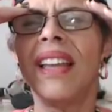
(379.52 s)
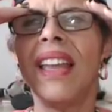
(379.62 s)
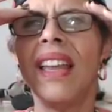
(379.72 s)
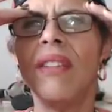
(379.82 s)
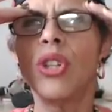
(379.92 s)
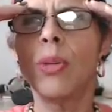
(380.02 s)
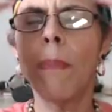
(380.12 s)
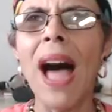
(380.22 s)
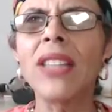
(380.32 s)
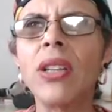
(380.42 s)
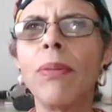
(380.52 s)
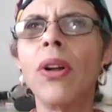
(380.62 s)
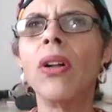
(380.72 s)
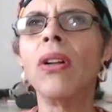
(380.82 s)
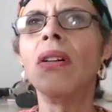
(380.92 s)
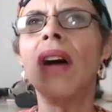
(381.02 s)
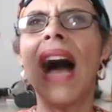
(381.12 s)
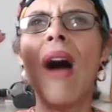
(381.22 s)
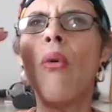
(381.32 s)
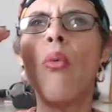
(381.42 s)
irresponsible,
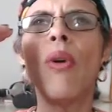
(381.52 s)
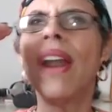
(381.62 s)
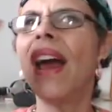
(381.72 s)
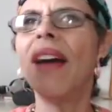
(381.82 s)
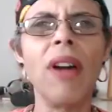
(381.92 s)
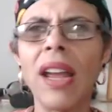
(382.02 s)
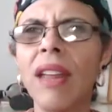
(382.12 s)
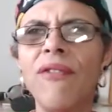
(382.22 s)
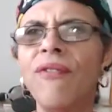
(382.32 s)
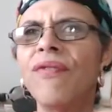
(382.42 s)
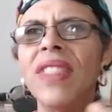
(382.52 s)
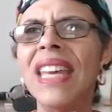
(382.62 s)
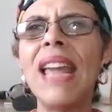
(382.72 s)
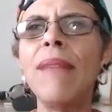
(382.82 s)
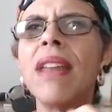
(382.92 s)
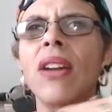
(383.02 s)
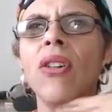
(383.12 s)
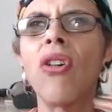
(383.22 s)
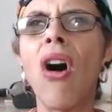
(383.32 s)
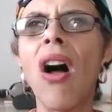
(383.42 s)
how whatever I could, the name that I
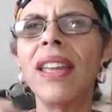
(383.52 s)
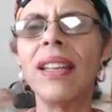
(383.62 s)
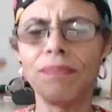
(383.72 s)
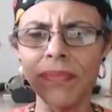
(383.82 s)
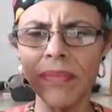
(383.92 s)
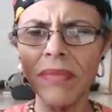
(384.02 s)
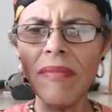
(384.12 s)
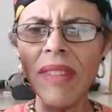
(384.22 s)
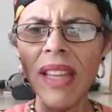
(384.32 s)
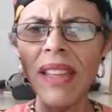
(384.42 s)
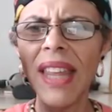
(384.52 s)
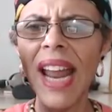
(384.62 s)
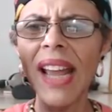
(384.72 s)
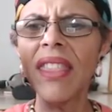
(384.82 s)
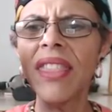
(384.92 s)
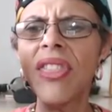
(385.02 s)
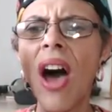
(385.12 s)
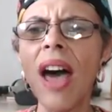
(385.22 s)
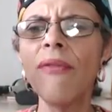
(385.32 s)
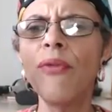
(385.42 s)
could call it, that I
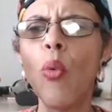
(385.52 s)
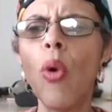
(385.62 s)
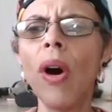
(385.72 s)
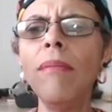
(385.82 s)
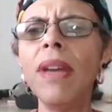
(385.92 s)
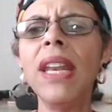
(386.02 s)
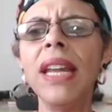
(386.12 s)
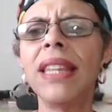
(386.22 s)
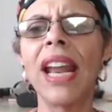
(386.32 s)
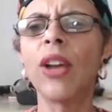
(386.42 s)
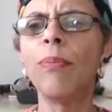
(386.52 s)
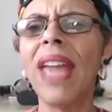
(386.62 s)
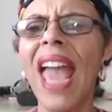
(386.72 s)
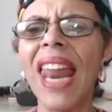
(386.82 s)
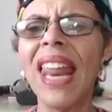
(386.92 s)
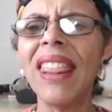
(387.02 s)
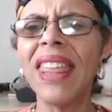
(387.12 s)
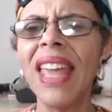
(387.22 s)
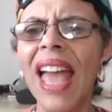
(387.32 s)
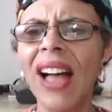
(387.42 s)
thought for 1 minute that I could be
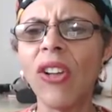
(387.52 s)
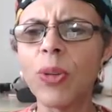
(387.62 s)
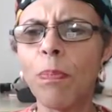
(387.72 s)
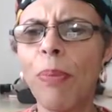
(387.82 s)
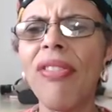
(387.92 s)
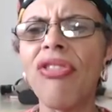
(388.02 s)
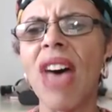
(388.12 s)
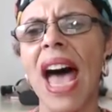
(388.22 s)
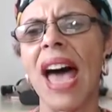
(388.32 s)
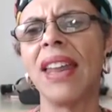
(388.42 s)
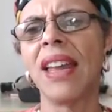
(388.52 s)
anything else but that.